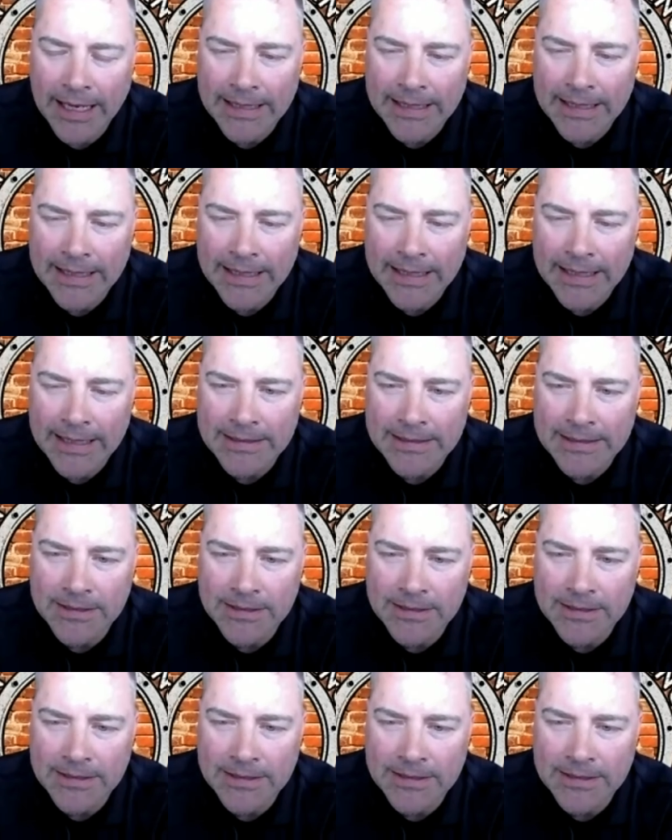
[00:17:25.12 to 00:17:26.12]

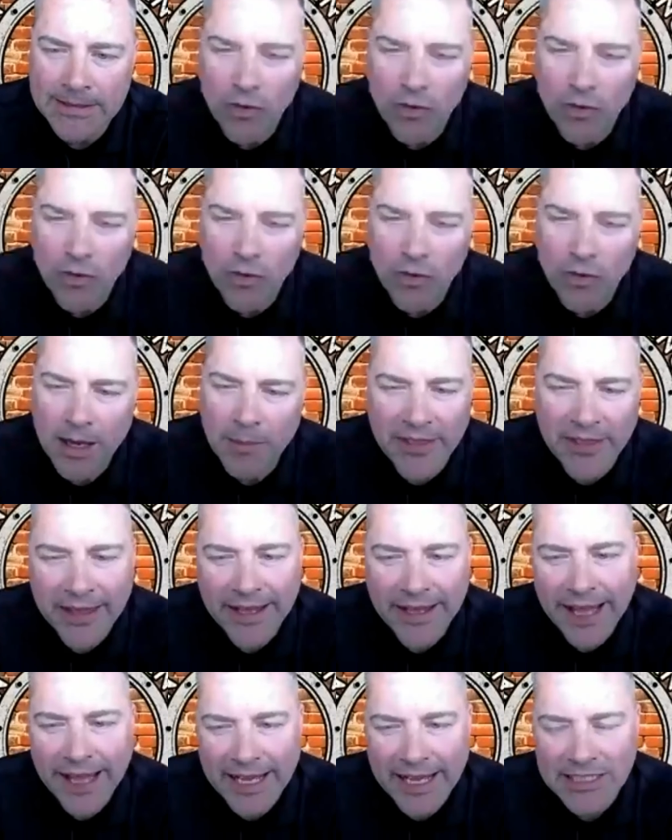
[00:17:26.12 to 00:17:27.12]
And so,
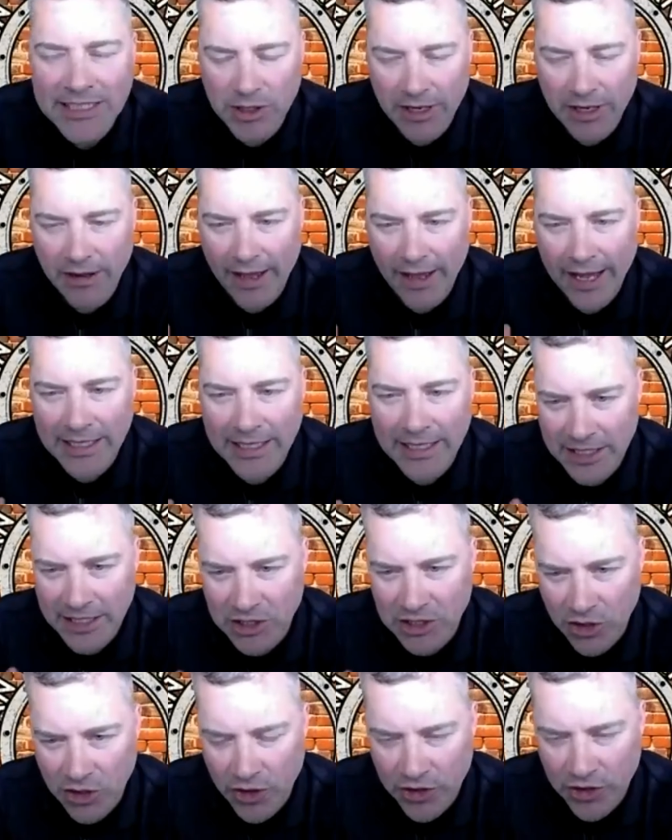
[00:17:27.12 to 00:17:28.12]
but I think as
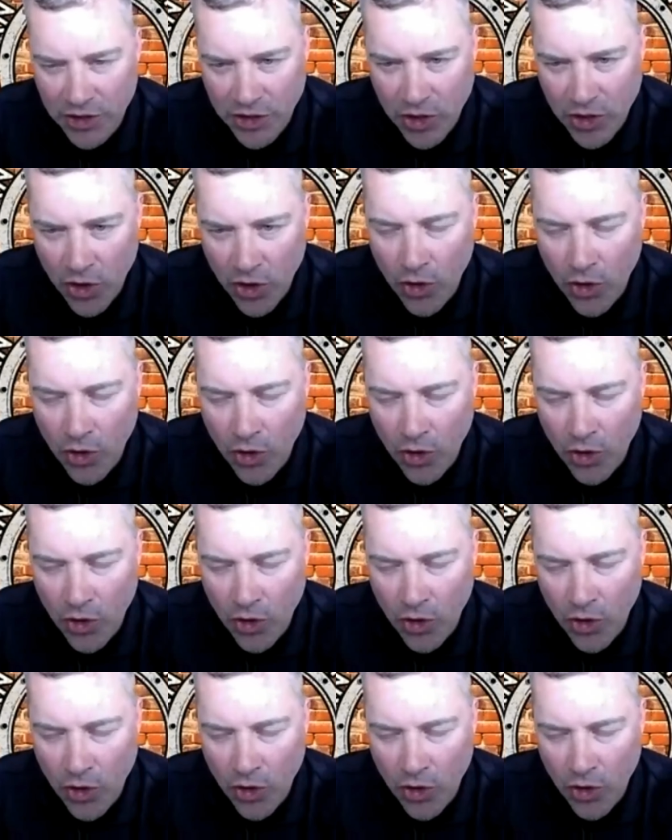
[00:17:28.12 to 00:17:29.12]
I started to
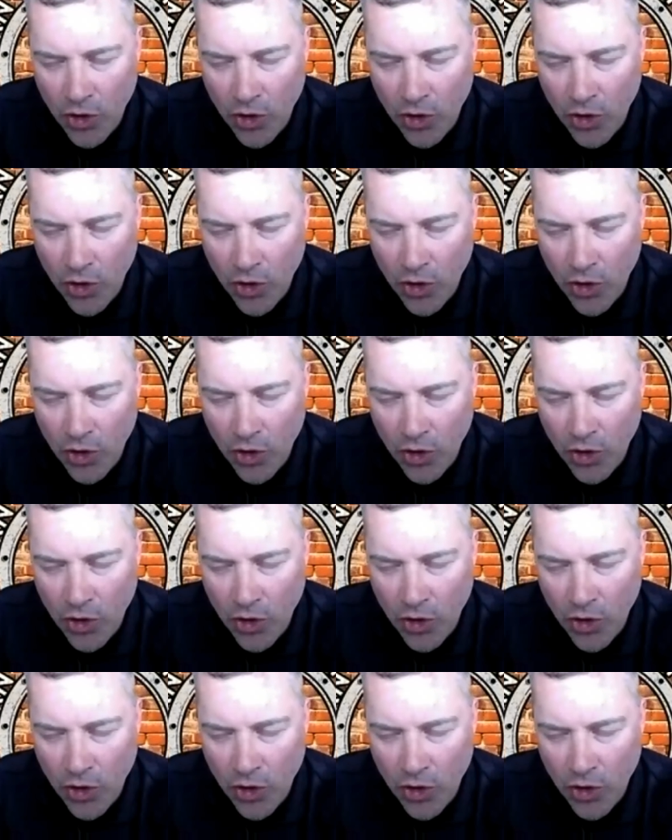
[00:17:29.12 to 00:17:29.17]
go,